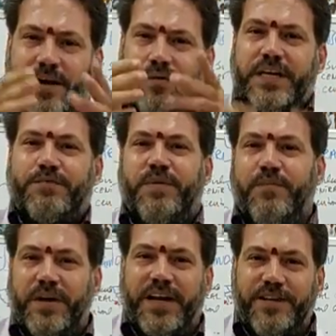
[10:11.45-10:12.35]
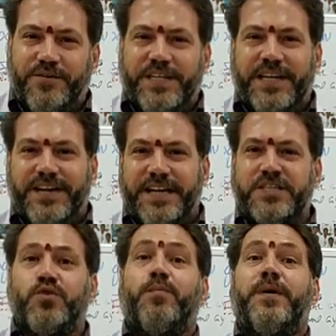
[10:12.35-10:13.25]
Nowadays, people are using it
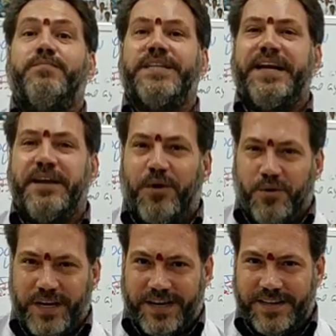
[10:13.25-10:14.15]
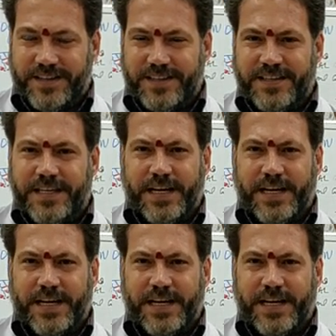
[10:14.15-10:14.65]
as super brain yoga,